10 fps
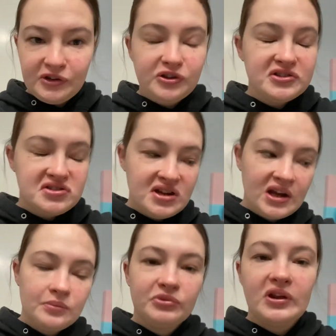these
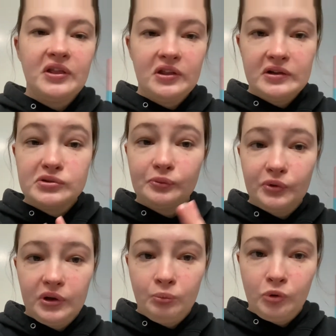times. I think that's really
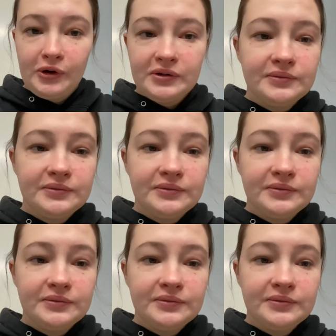important.